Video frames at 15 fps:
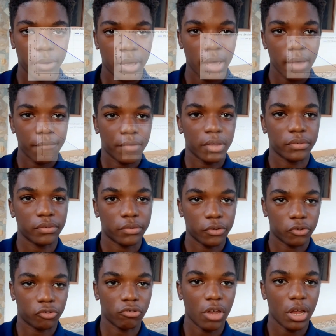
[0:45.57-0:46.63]
curve isn't
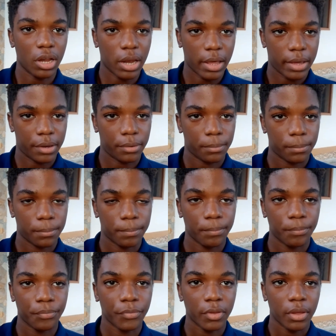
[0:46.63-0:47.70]
a straight line.
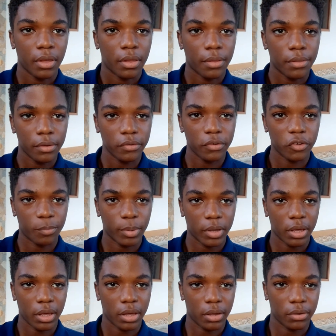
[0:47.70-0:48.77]
This is
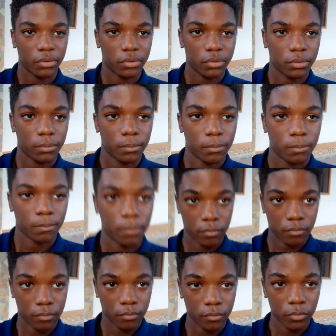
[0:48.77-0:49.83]
because
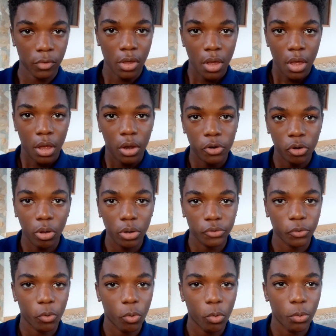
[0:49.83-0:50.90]
not
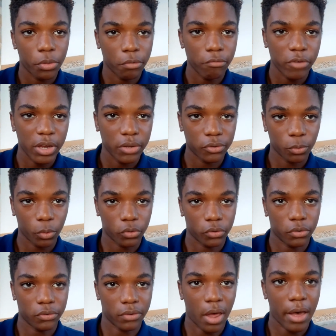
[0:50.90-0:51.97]
all the
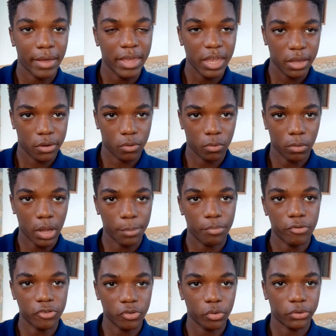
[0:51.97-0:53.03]
resources are equal at
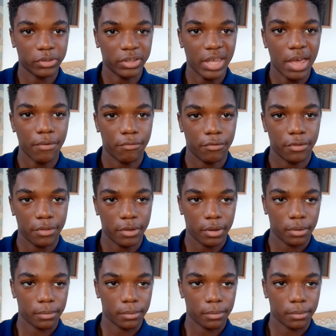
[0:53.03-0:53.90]
producing everything.